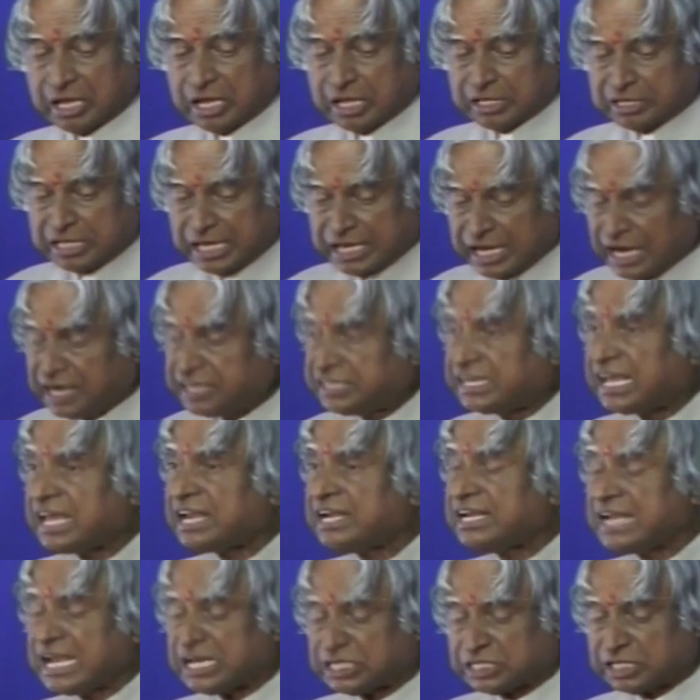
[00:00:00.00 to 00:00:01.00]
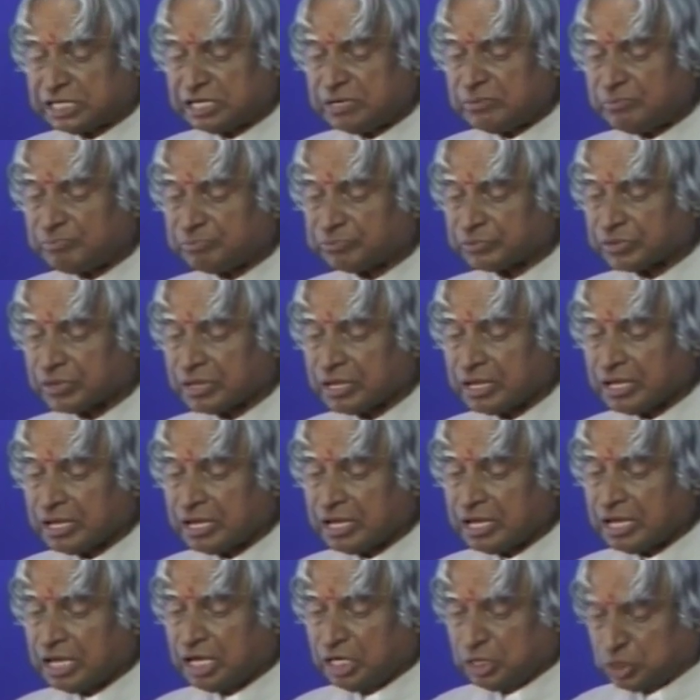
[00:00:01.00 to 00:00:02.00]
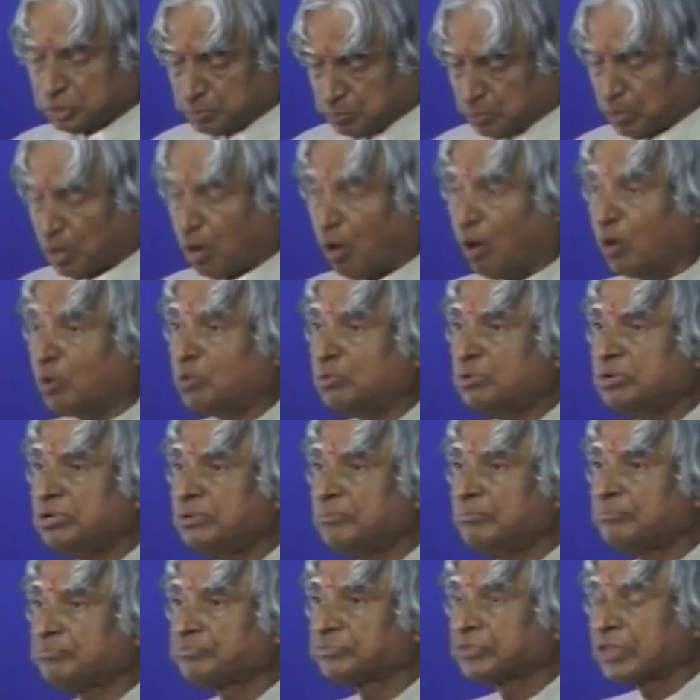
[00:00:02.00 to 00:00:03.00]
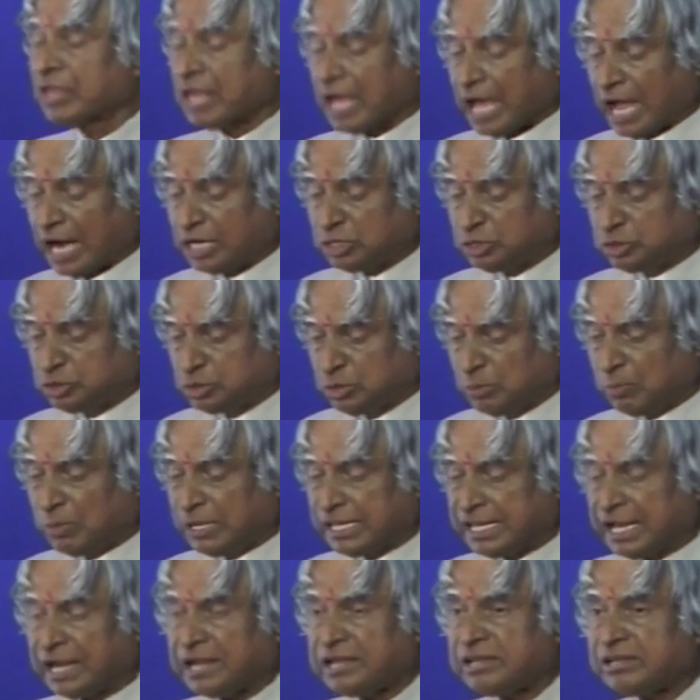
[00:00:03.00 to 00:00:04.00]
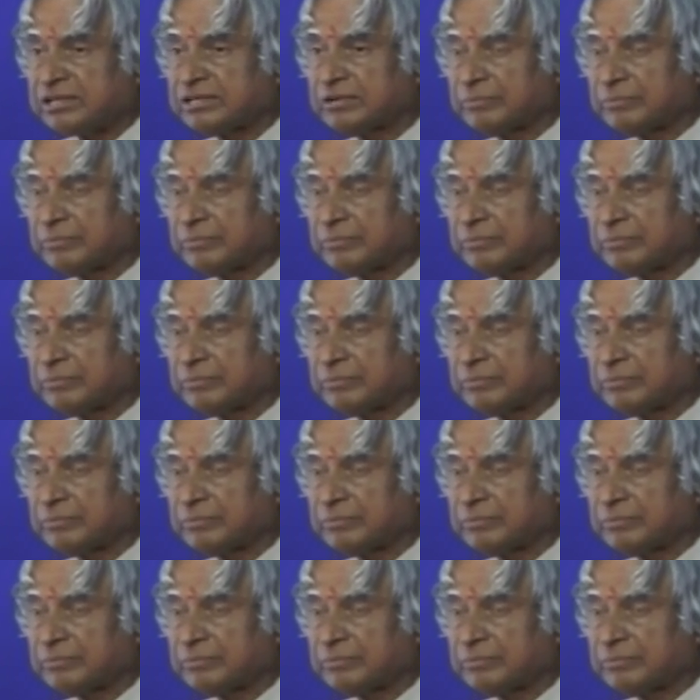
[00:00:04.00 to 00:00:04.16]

The entire nation is proud and jubilant